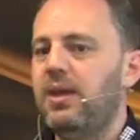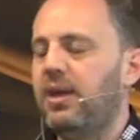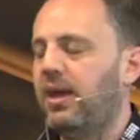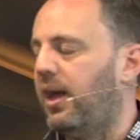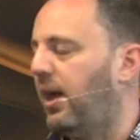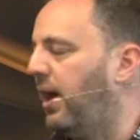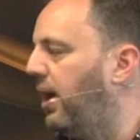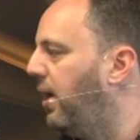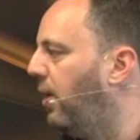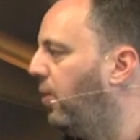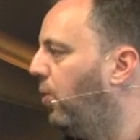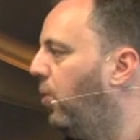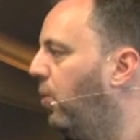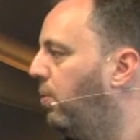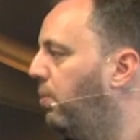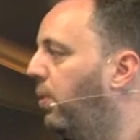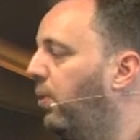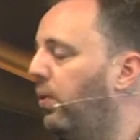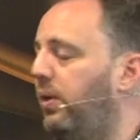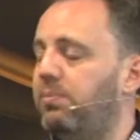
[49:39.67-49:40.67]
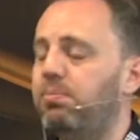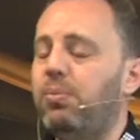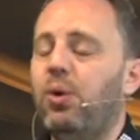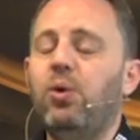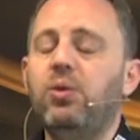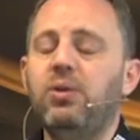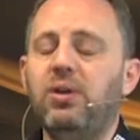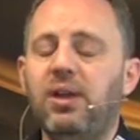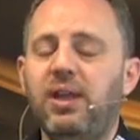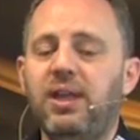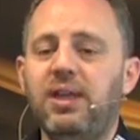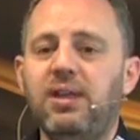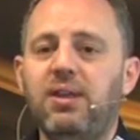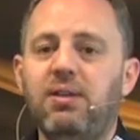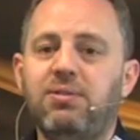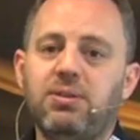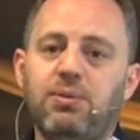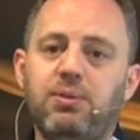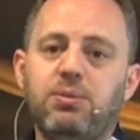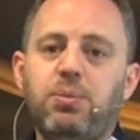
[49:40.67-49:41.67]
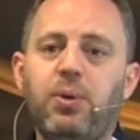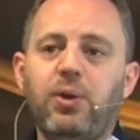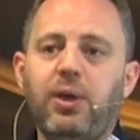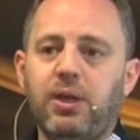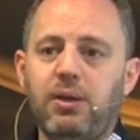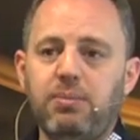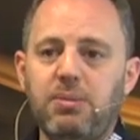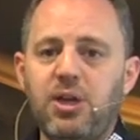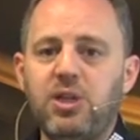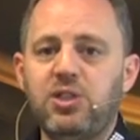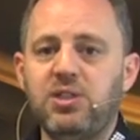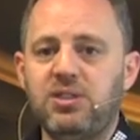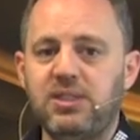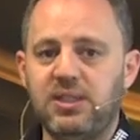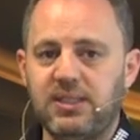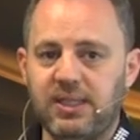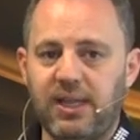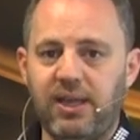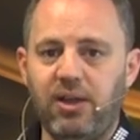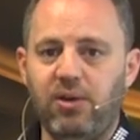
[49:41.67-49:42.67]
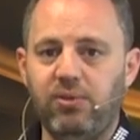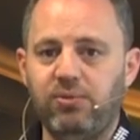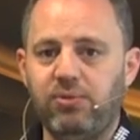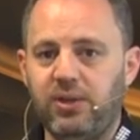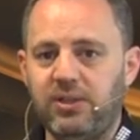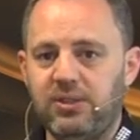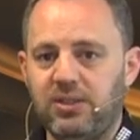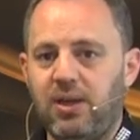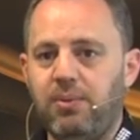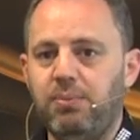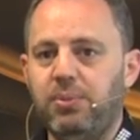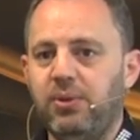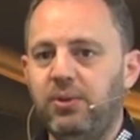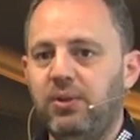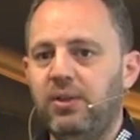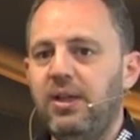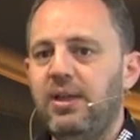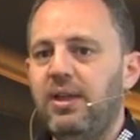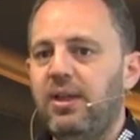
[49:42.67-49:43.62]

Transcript: Or more importantly, if someone's putting an emergency slate on, for example,